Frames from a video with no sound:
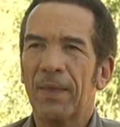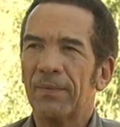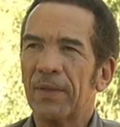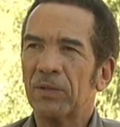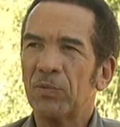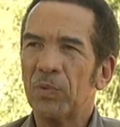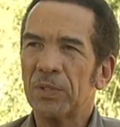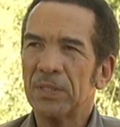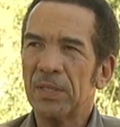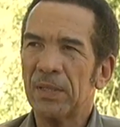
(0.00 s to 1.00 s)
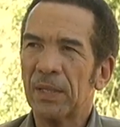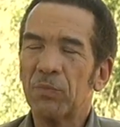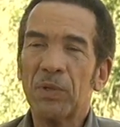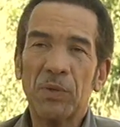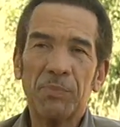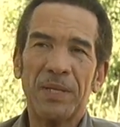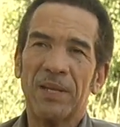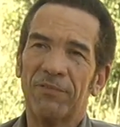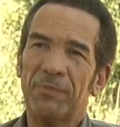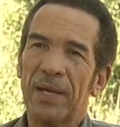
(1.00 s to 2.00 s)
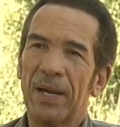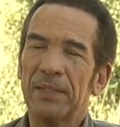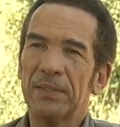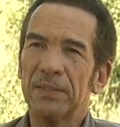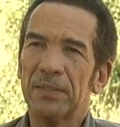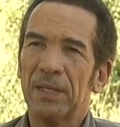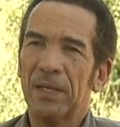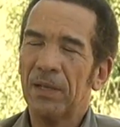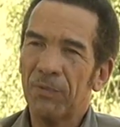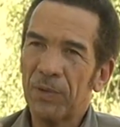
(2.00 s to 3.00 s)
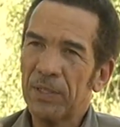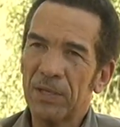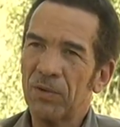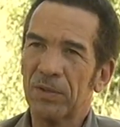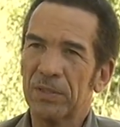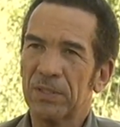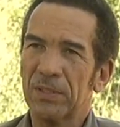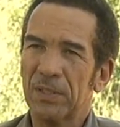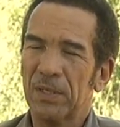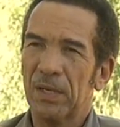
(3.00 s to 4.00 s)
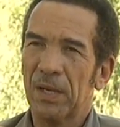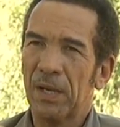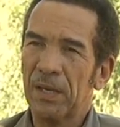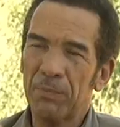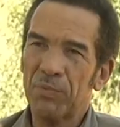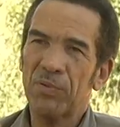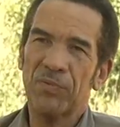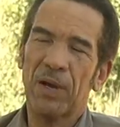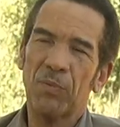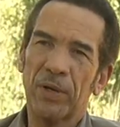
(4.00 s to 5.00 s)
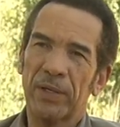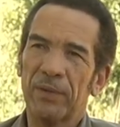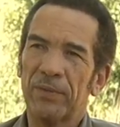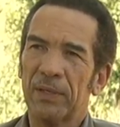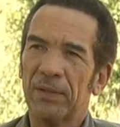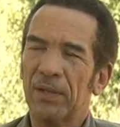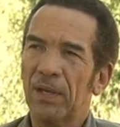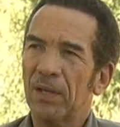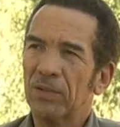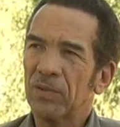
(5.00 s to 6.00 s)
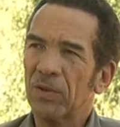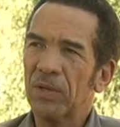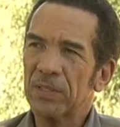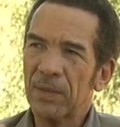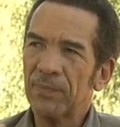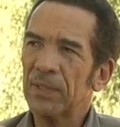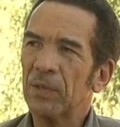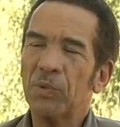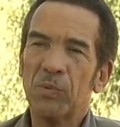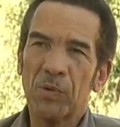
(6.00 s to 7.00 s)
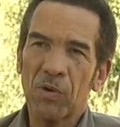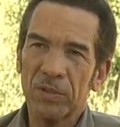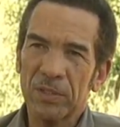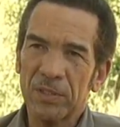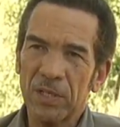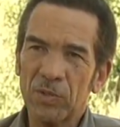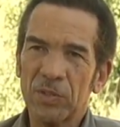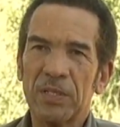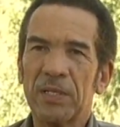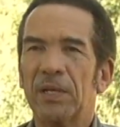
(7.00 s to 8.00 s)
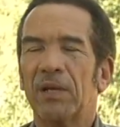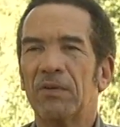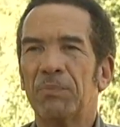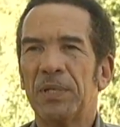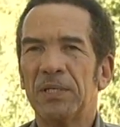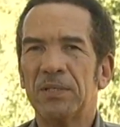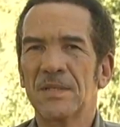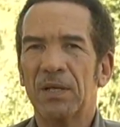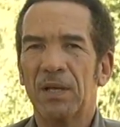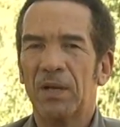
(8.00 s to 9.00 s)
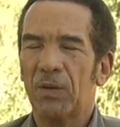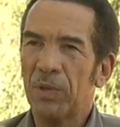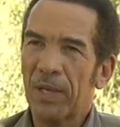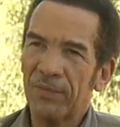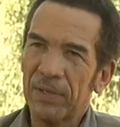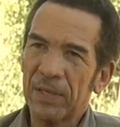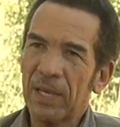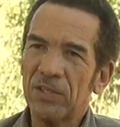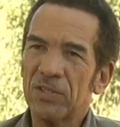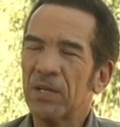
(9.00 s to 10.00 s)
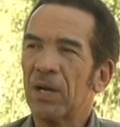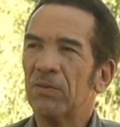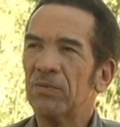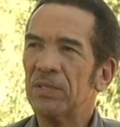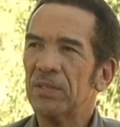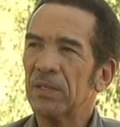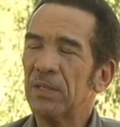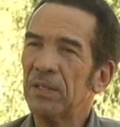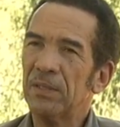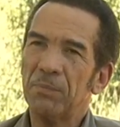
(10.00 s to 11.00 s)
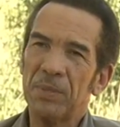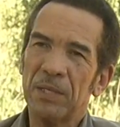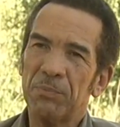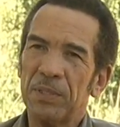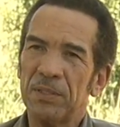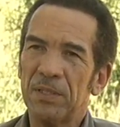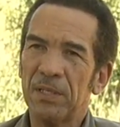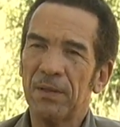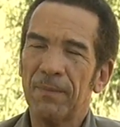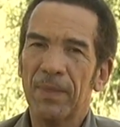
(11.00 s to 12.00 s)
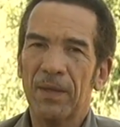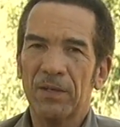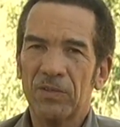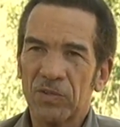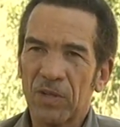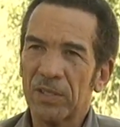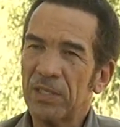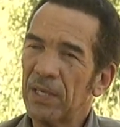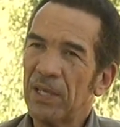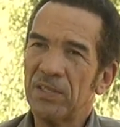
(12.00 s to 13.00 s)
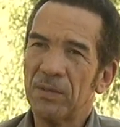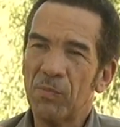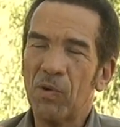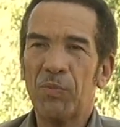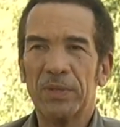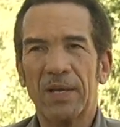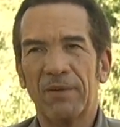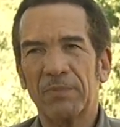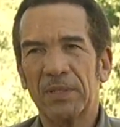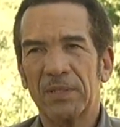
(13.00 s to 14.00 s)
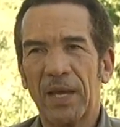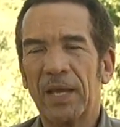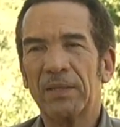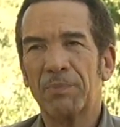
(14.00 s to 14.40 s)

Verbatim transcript: that you would see that we would be left behind if we did not uh, improve our work ethic. So it's something that we will continuously repeat. We have engaged now recently the BNPC to start engaging more with government and the